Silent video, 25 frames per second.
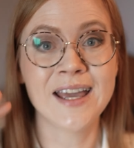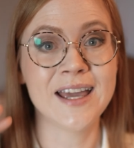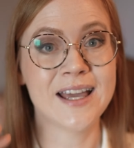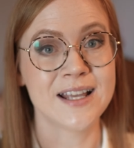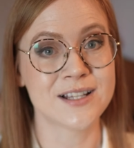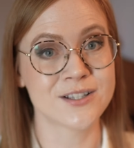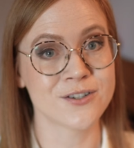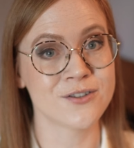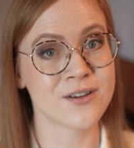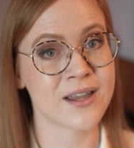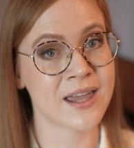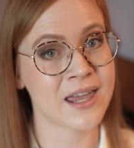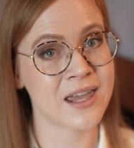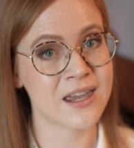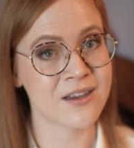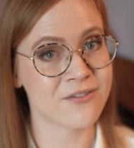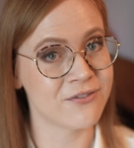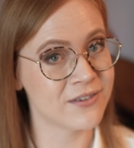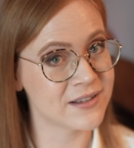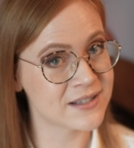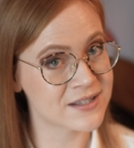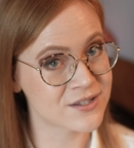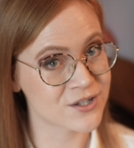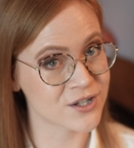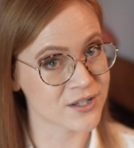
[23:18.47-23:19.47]
It's okay
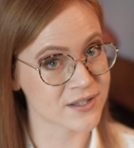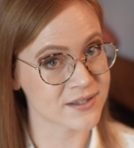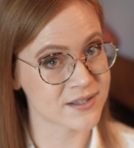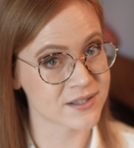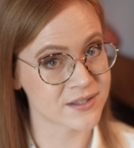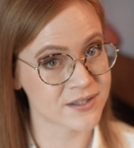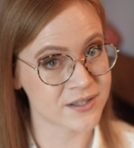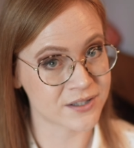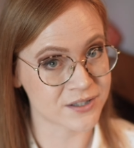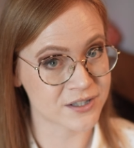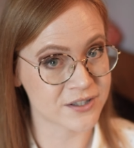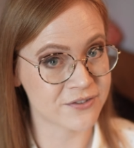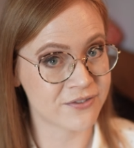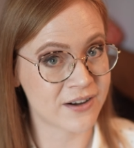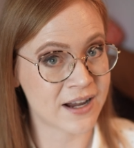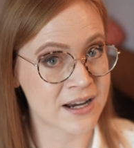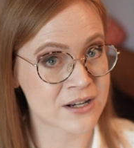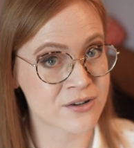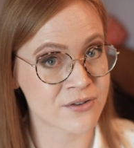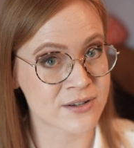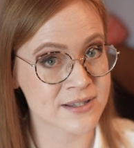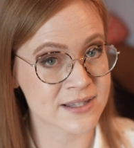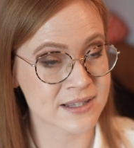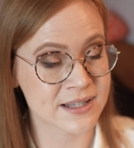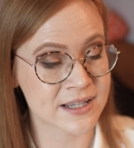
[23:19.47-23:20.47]
if it's just a
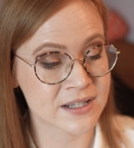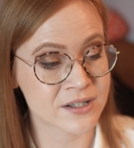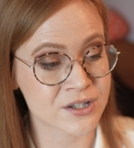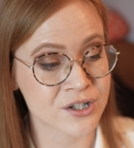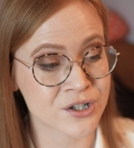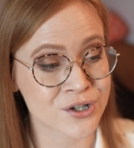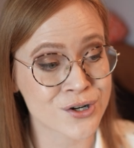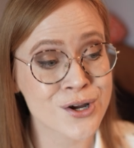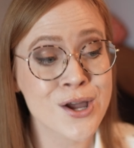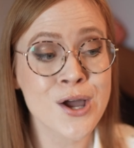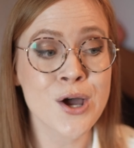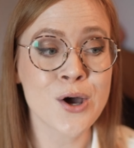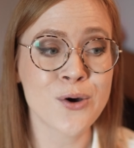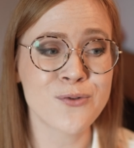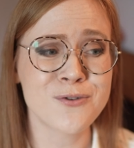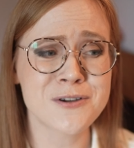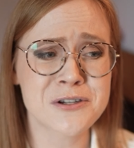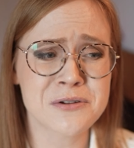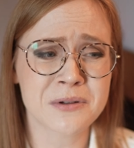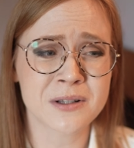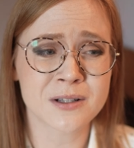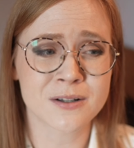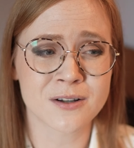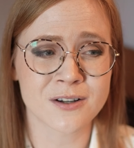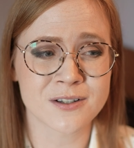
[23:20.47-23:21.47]
certified translator,
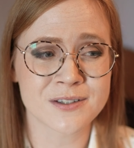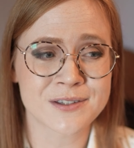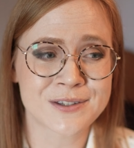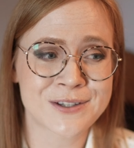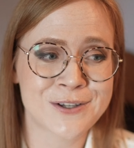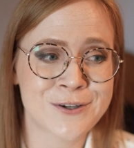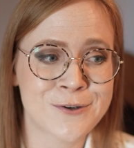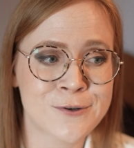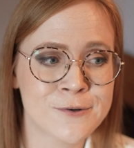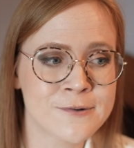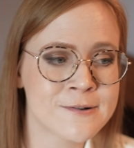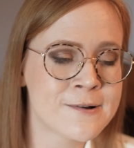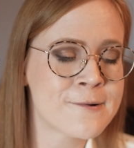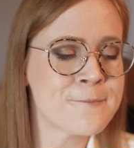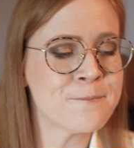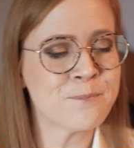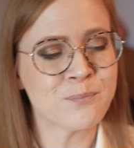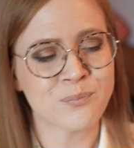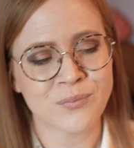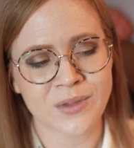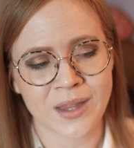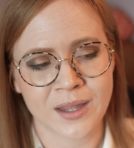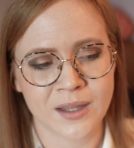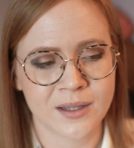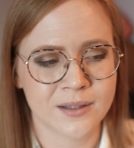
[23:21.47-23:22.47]
which will cost you,
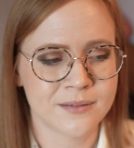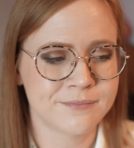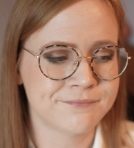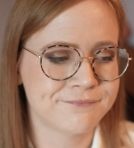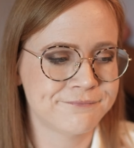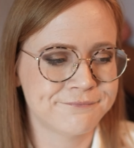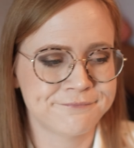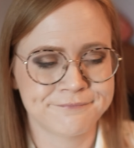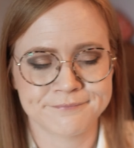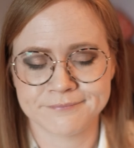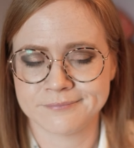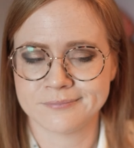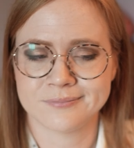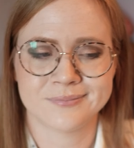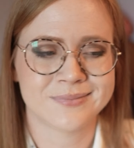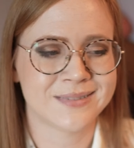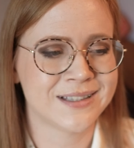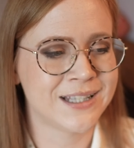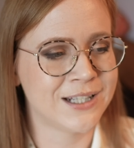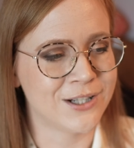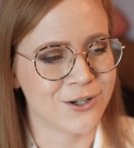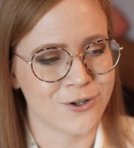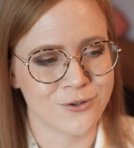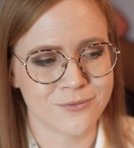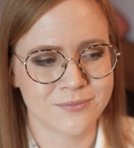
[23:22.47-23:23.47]

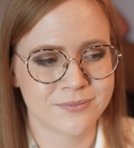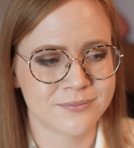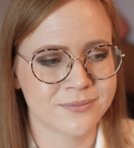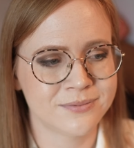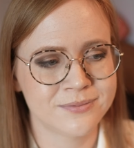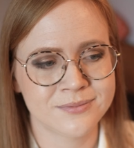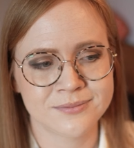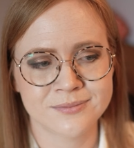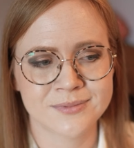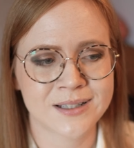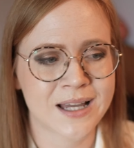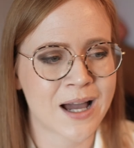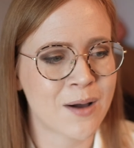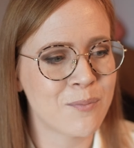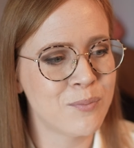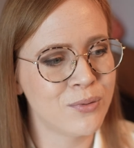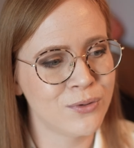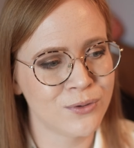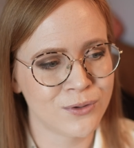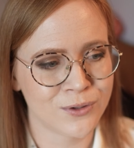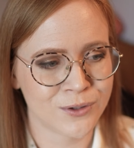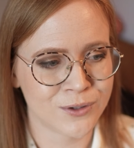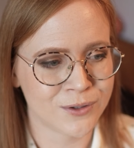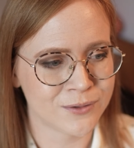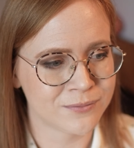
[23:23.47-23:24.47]
you know,
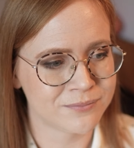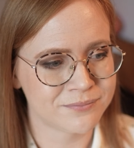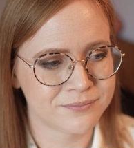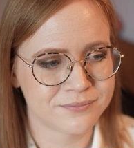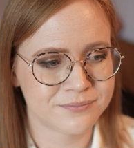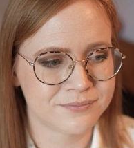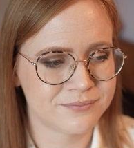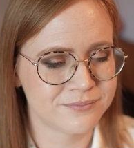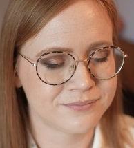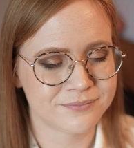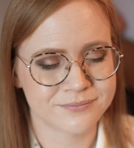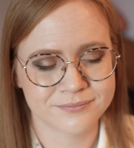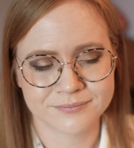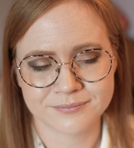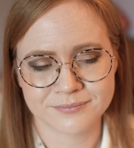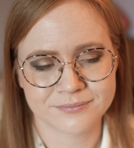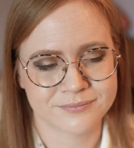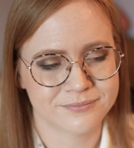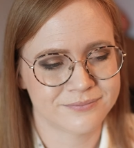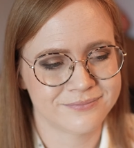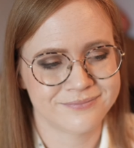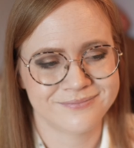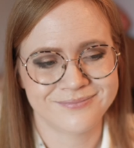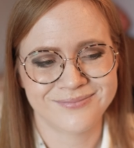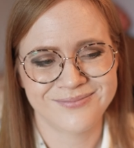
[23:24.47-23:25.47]
couple
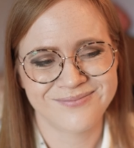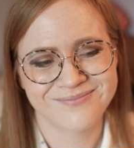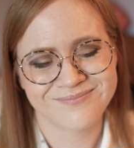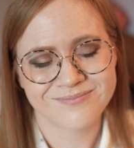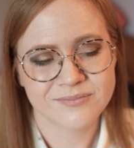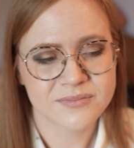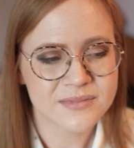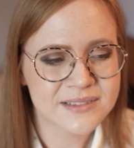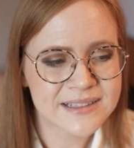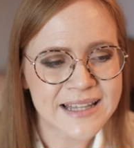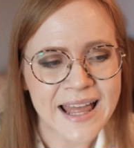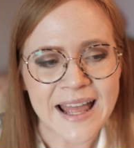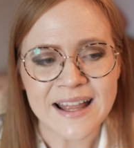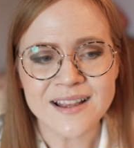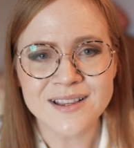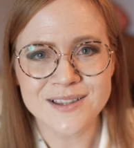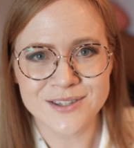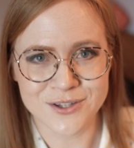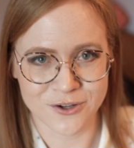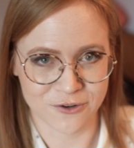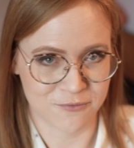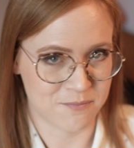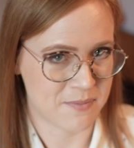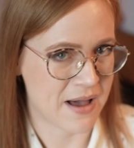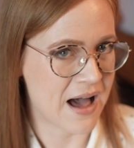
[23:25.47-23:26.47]

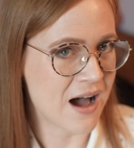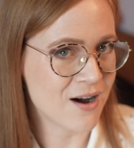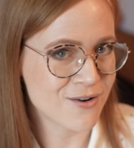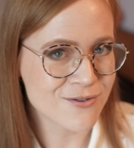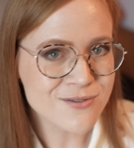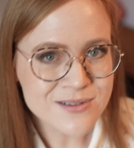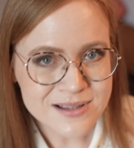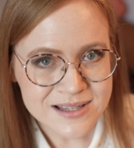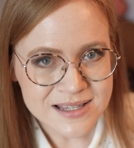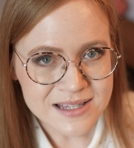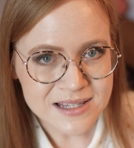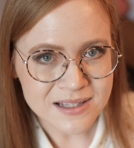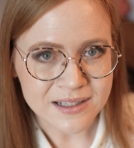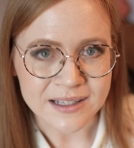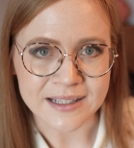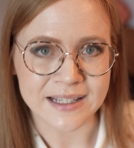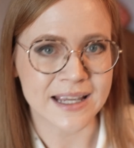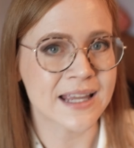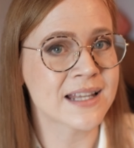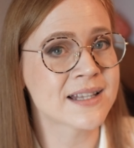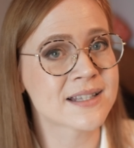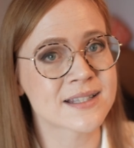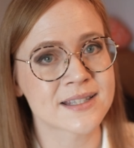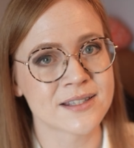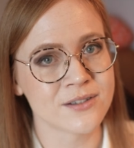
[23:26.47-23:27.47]
tens of pounds. Like,
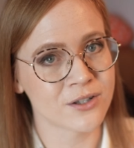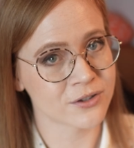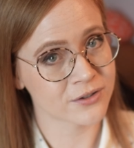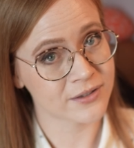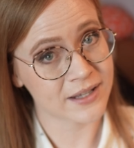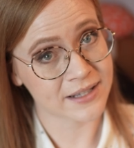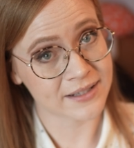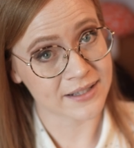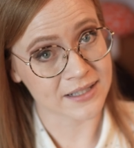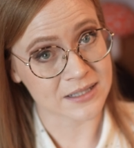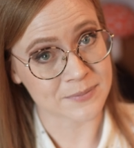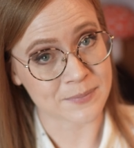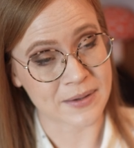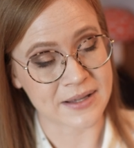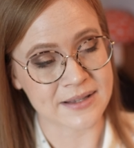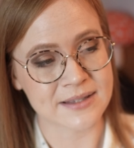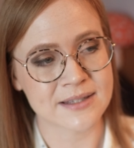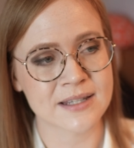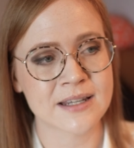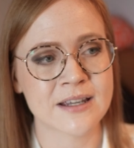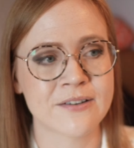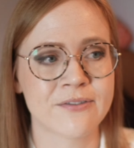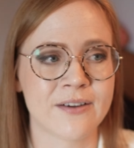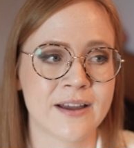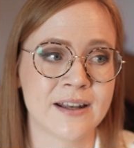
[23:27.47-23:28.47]
it's not that
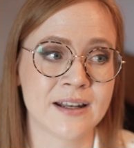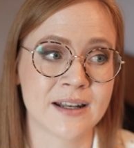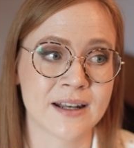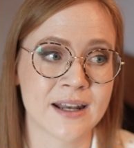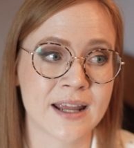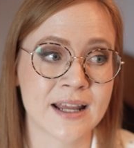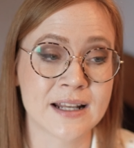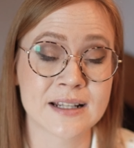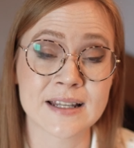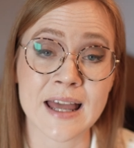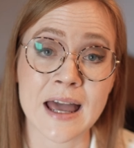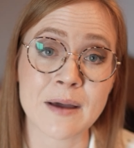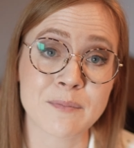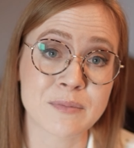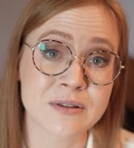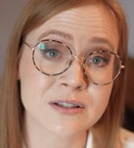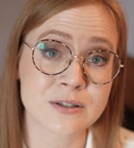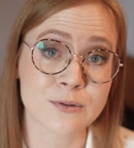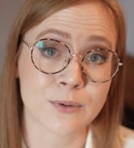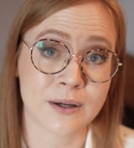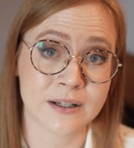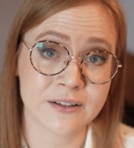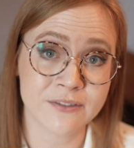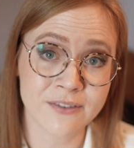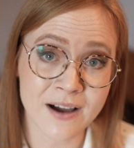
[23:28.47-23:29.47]
expensive and it
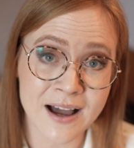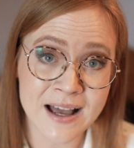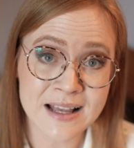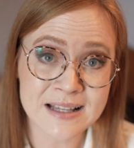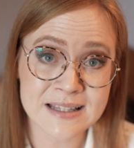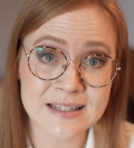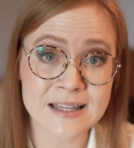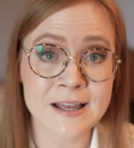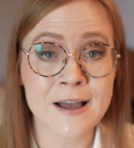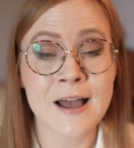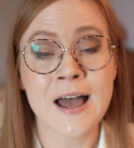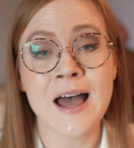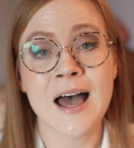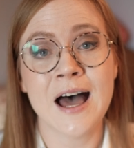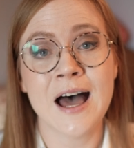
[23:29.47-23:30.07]
happens quite fast.